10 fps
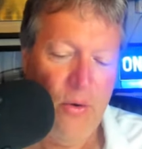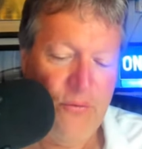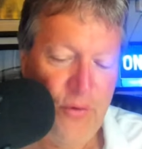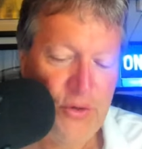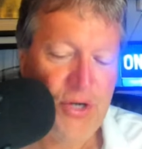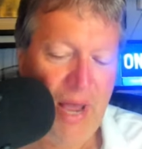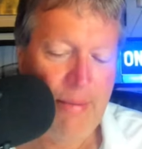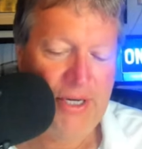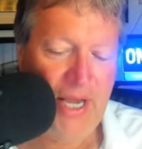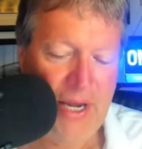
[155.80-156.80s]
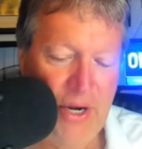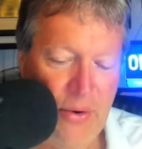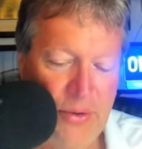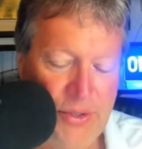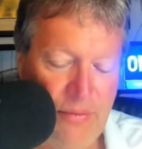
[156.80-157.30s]
First time in 10
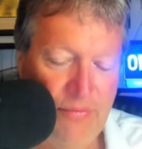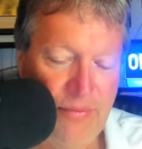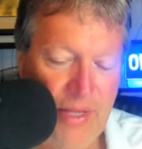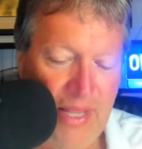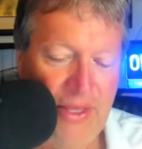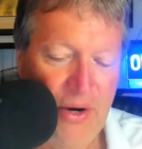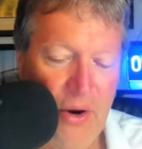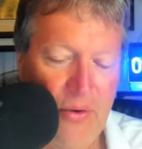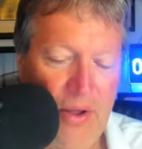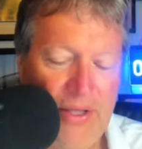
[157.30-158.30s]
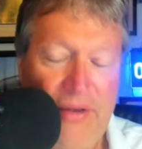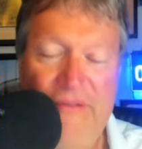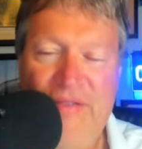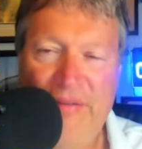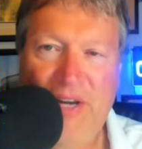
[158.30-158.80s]
years that they're to
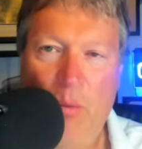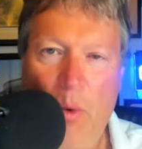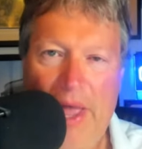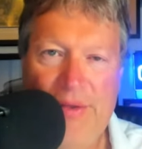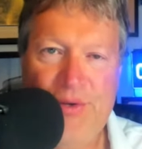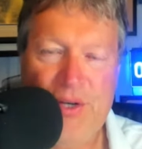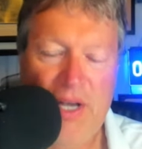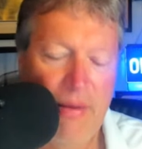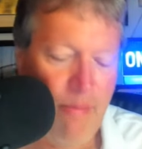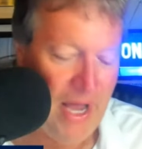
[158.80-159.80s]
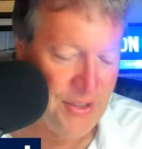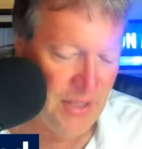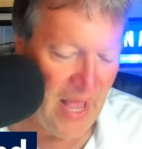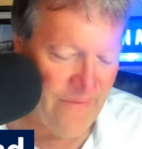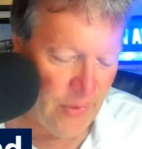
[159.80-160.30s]
50 wins by
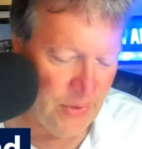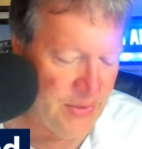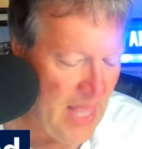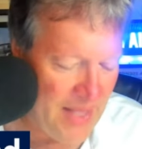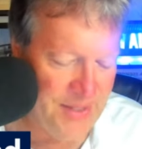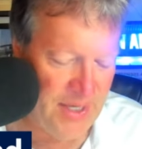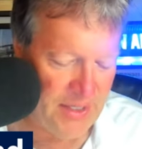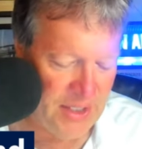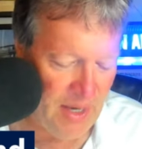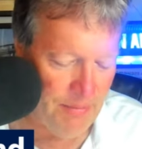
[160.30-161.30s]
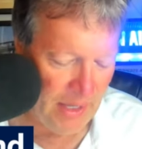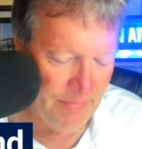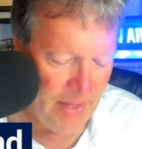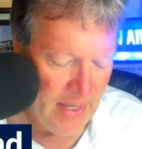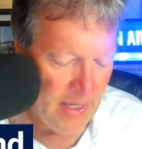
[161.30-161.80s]
July 1st. That says
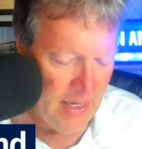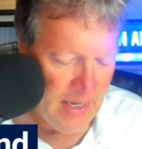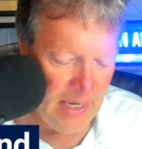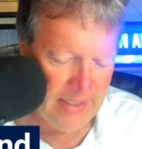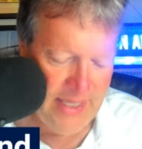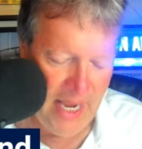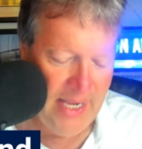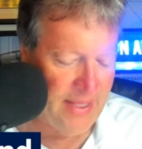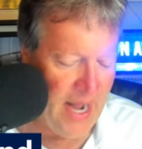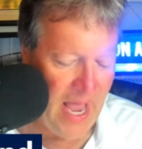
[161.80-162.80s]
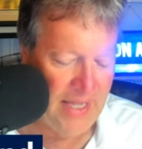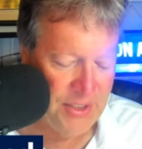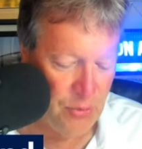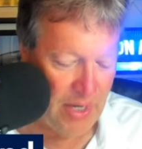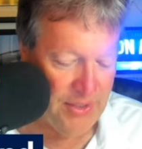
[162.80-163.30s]
something. Uh, taking the nine
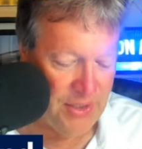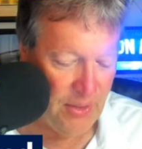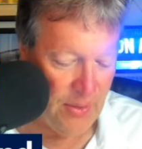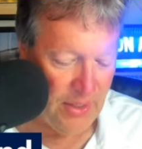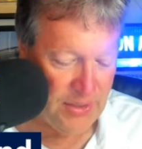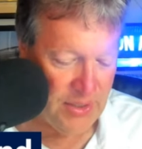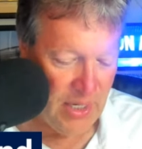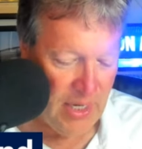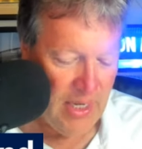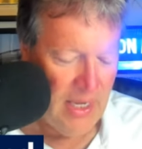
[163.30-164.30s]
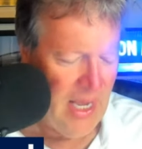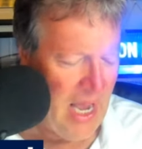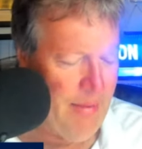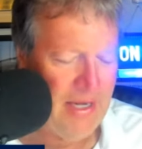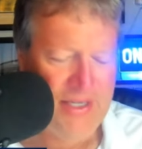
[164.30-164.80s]
straight series.
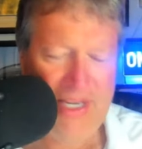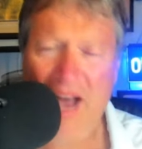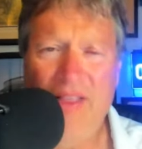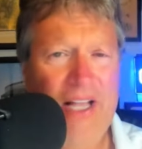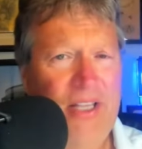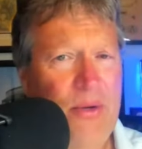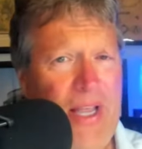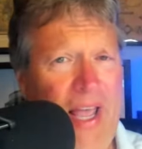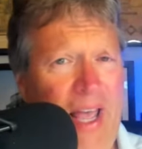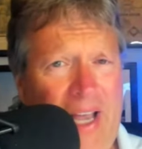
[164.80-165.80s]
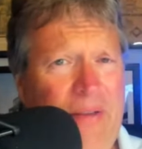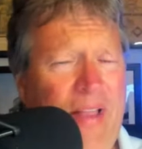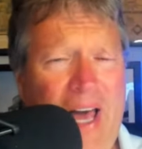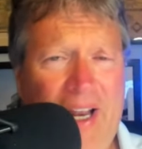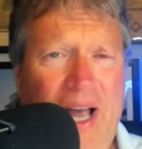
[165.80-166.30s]
I mean, it not like there were a heck of a
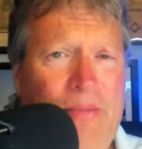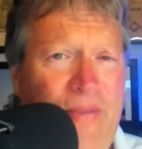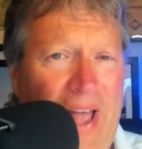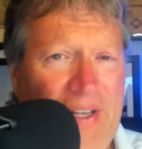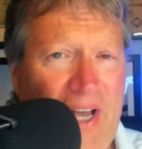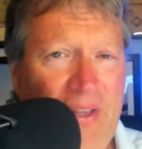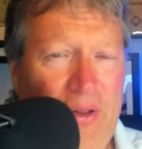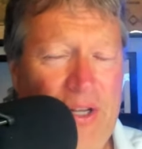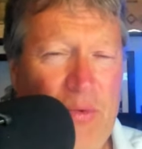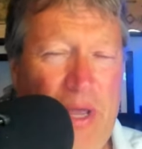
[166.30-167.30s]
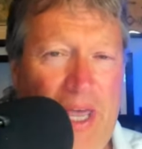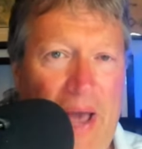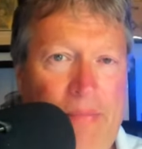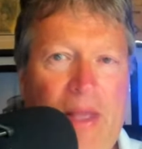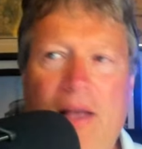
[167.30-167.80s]
lot of Cub fans out there this
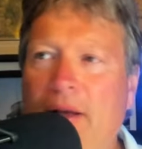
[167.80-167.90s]
weekend.